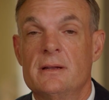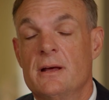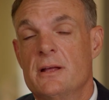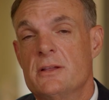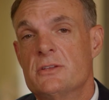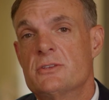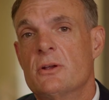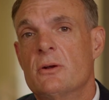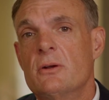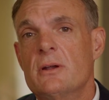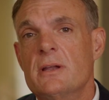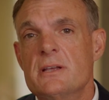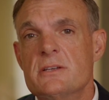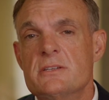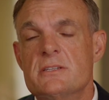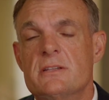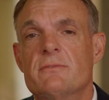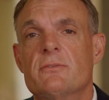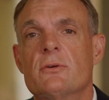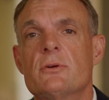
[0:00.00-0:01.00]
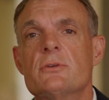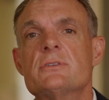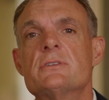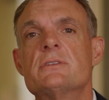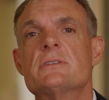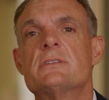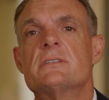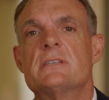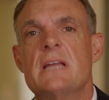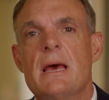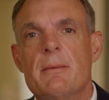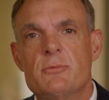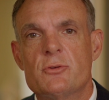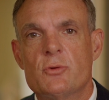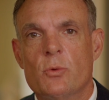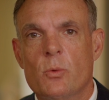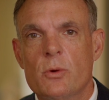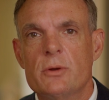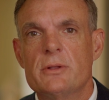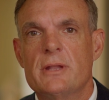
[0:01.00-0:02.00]
Now, it certainly is the first step
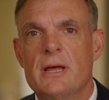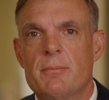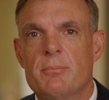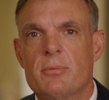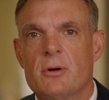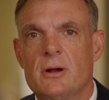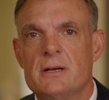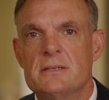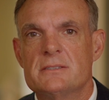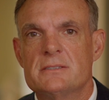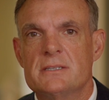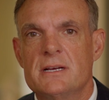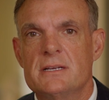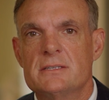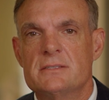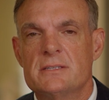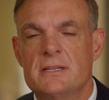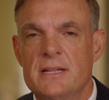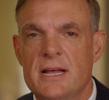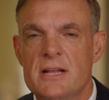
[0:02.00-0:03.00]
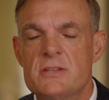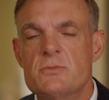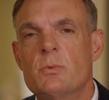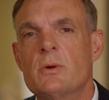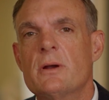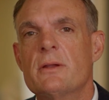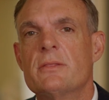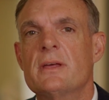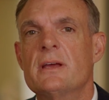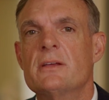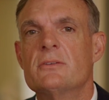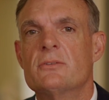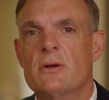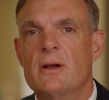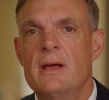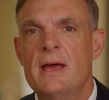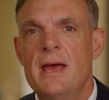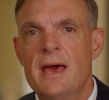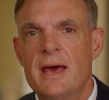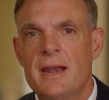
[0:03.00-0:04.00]
toward that process, and that's where things
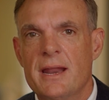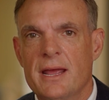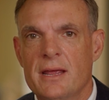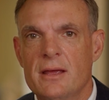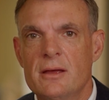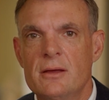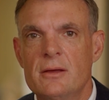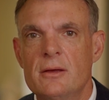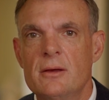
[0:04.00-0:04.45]
are heading.